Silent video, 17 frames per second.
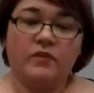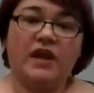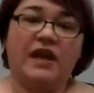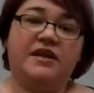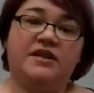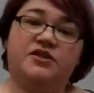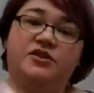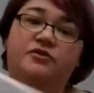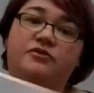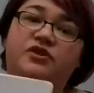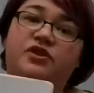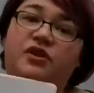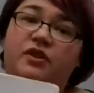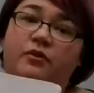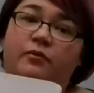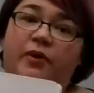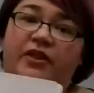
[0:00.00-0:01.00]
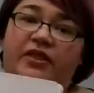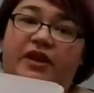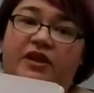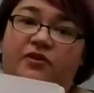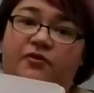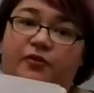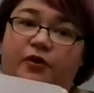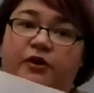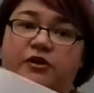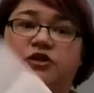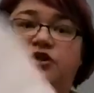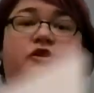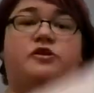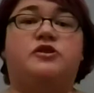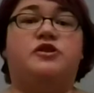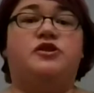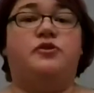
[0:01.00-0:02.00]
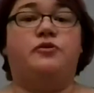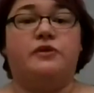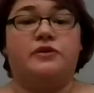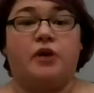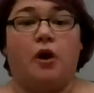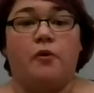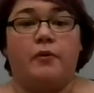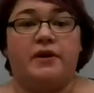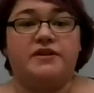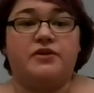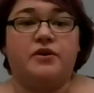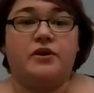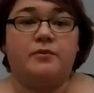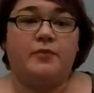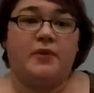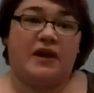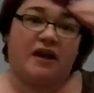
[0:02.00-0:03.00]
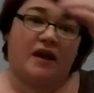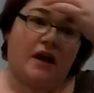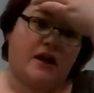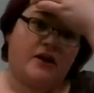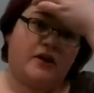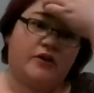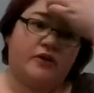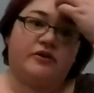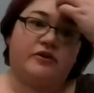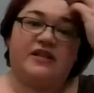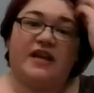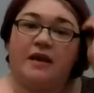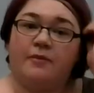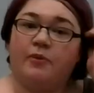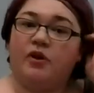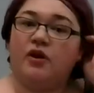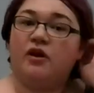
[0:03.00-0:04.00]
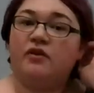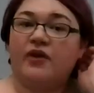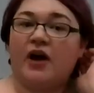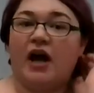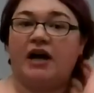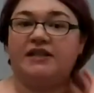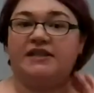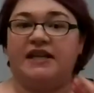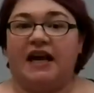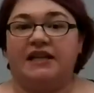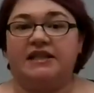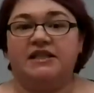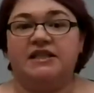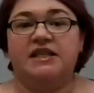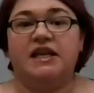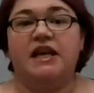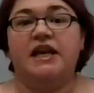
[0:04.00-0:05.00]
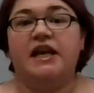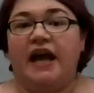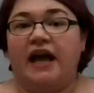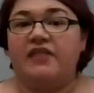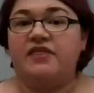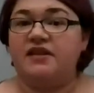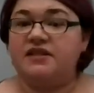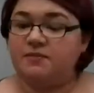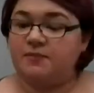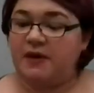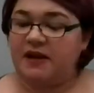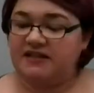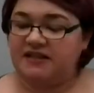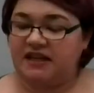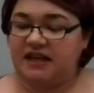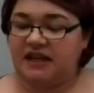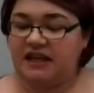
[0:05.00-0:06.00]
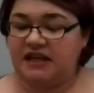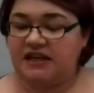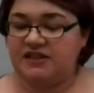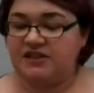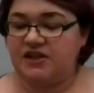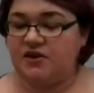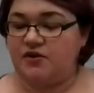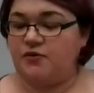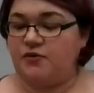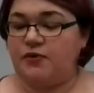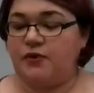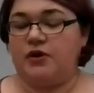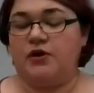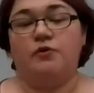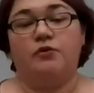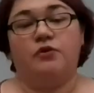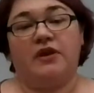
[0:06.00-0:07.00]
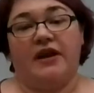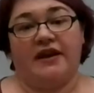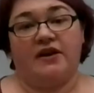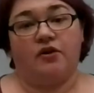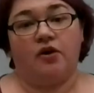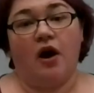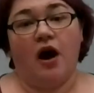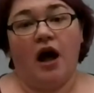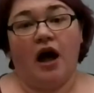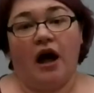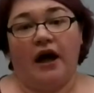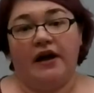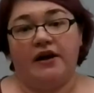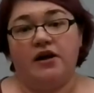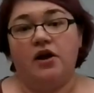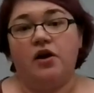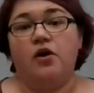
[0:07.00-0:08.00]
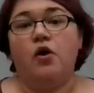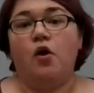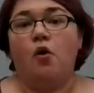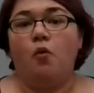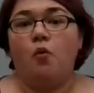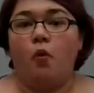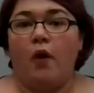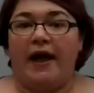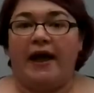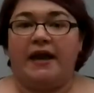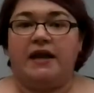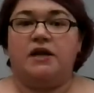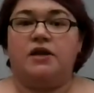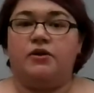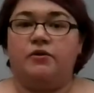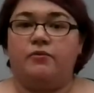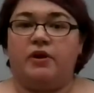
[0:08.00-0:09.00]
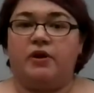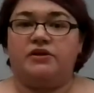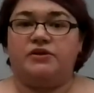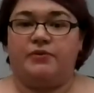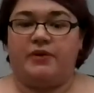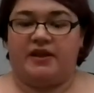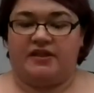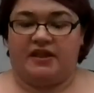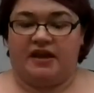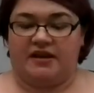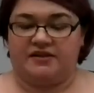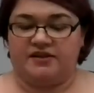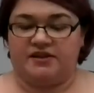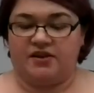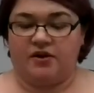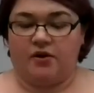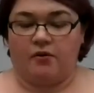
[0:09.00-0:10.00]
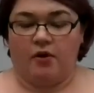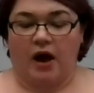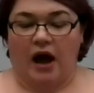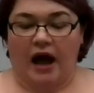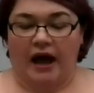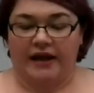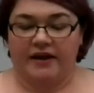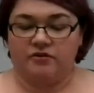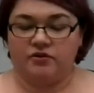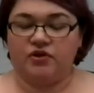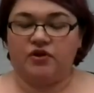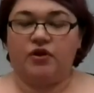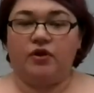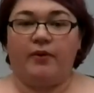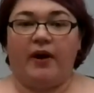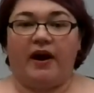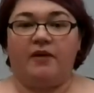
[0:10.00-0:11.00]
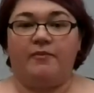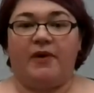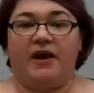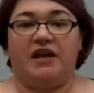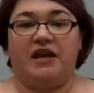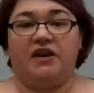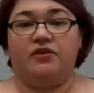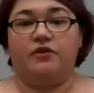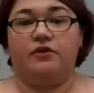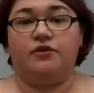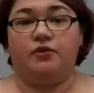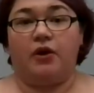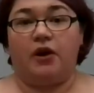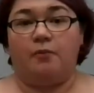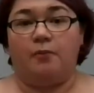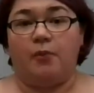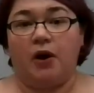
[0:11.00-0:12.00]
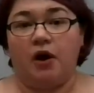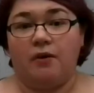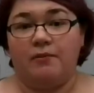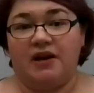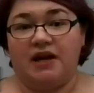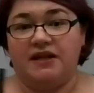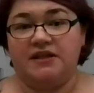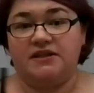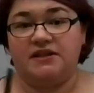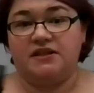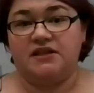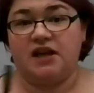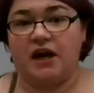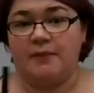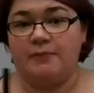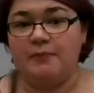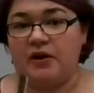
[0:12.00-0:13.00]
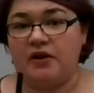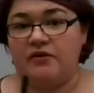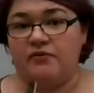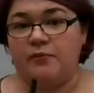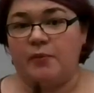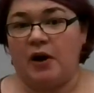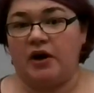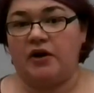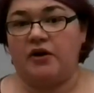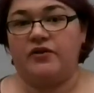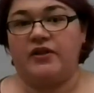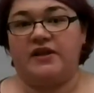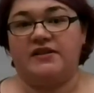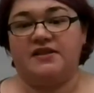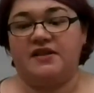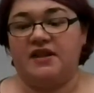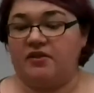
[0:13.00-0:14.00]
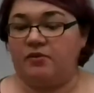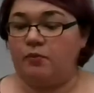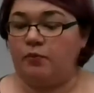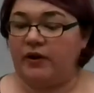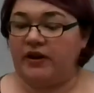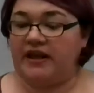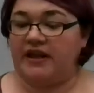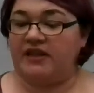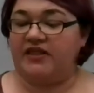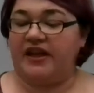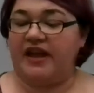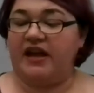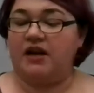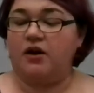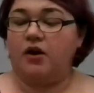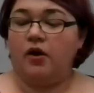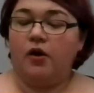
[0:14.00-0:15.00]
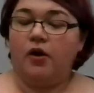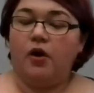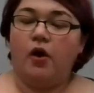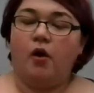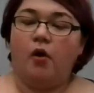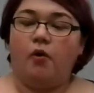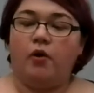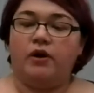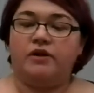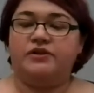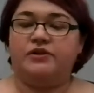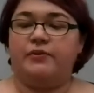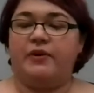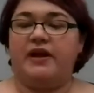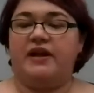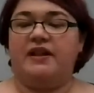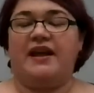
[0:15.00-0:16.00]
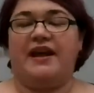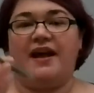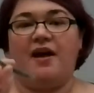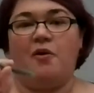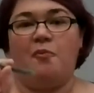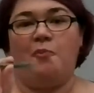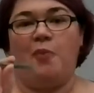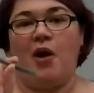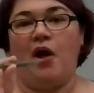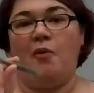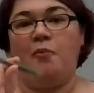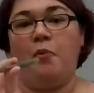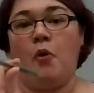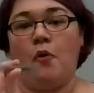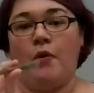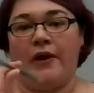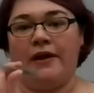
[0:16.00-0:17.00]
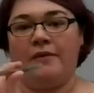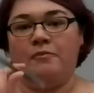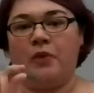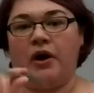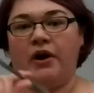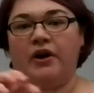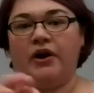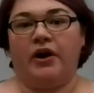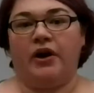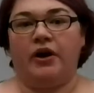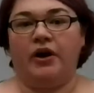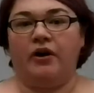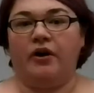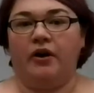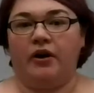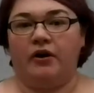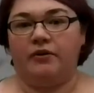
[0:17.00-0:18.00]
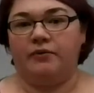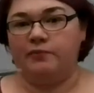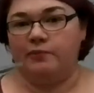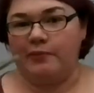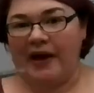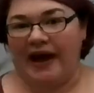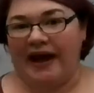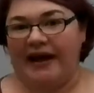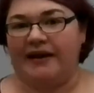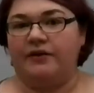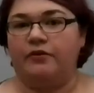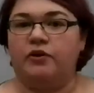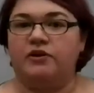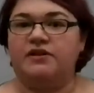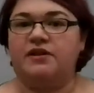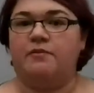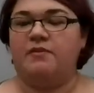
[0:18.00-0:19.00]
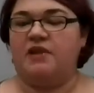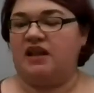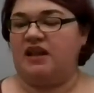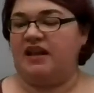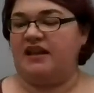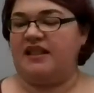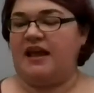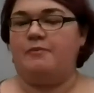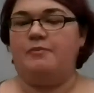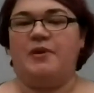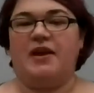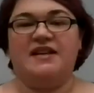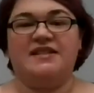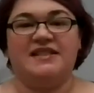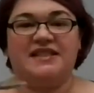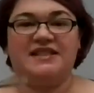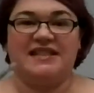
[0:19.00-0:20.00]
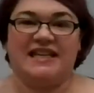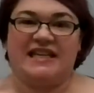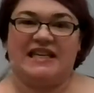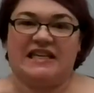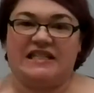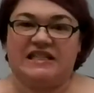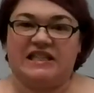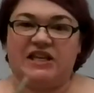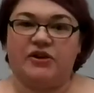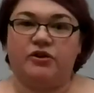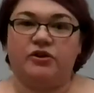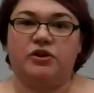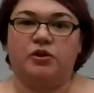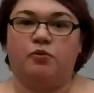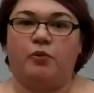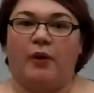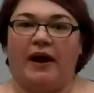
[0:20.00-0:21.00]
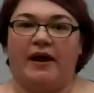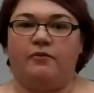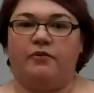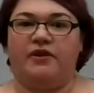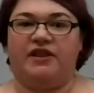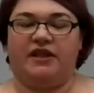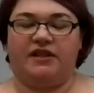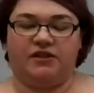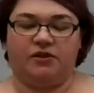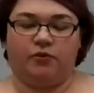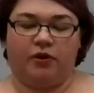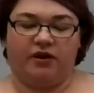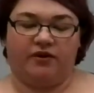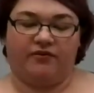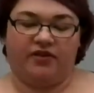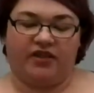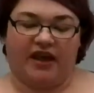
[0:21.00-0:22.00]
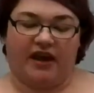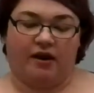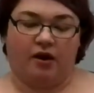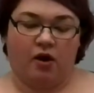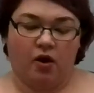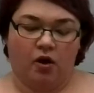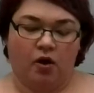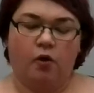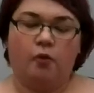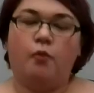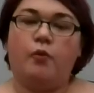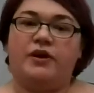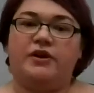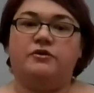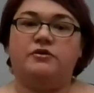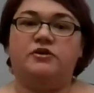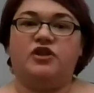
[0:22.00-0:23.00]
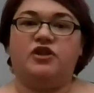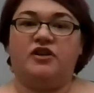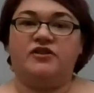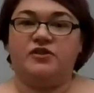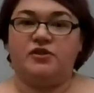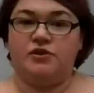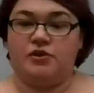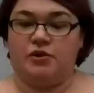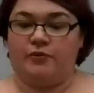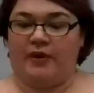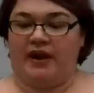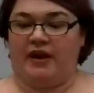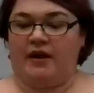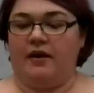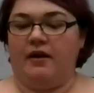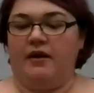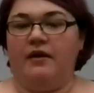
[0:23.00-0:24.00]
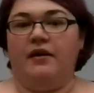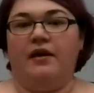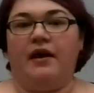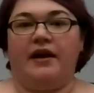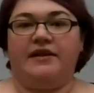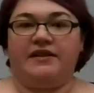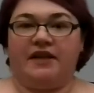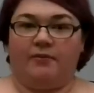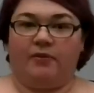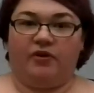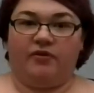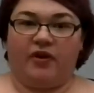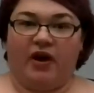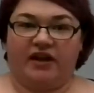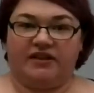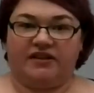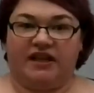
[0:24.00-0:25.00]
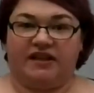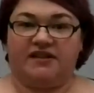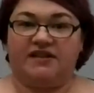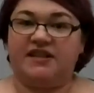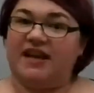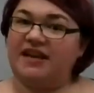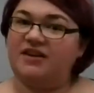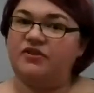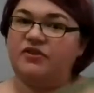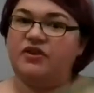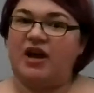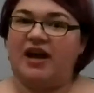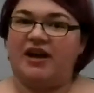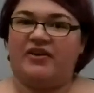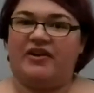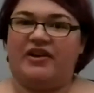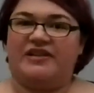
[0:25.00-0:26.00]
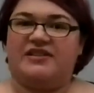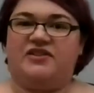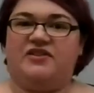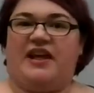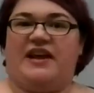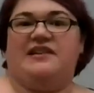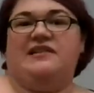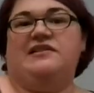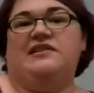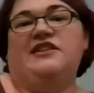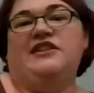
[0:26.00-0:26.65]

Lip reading: and it's usually the one that you first turn to, is always going to be your table of contents. And this makes it easier for you later on when you are doing things. So I usually recommend either doing a permanent type of marker that's really thin or doing like a ballpoint marker or pen or something like that, because it's easier to write with this sort of thing when you're just doing a table of contents. And you're not going to then